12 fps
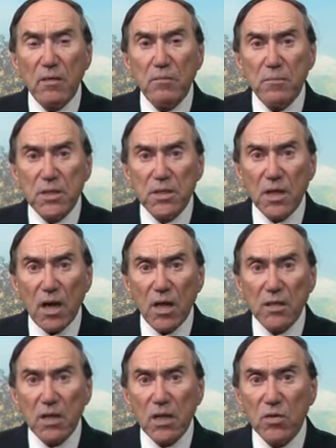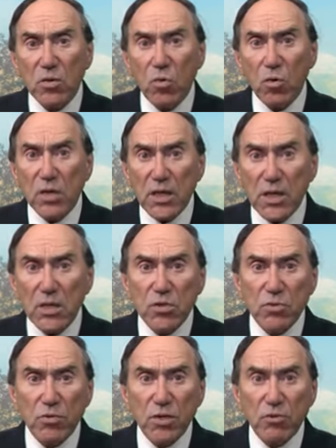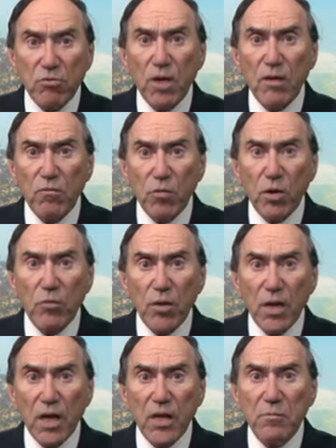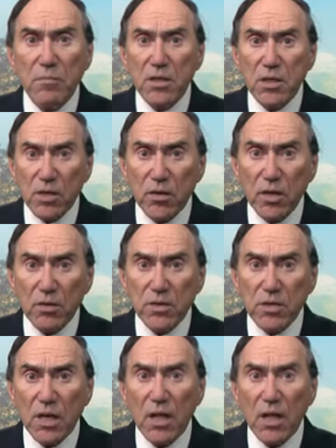misconduct or need to retrieve work-related materials,